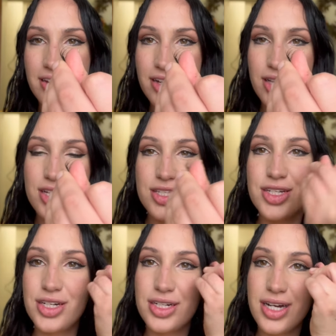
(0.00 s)

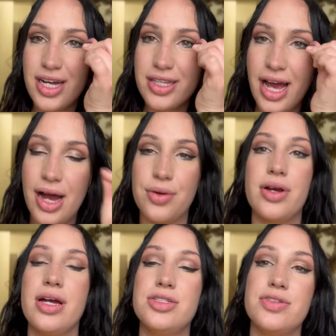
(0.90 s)
cluster on the
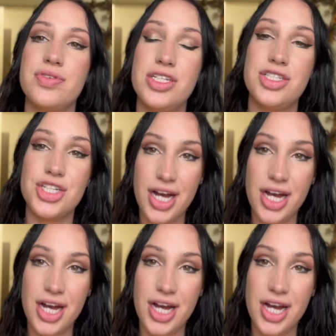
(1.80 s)
outer edge of each eye.